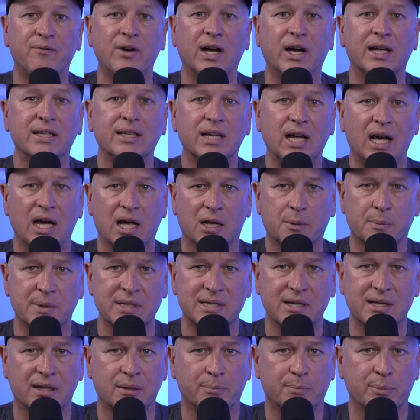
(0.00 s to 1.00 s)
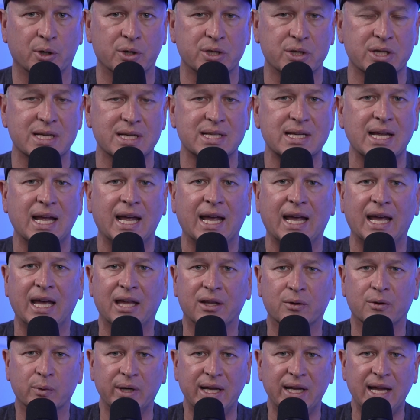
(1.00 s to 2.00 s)
fund 100% of the purchase
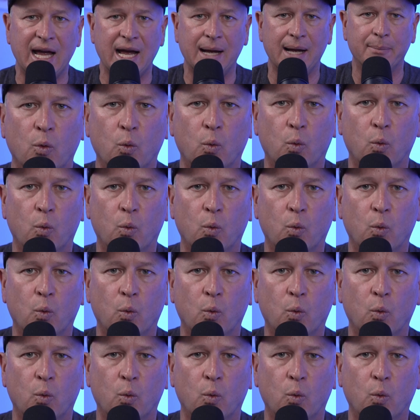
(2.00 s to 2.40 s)
in rehab.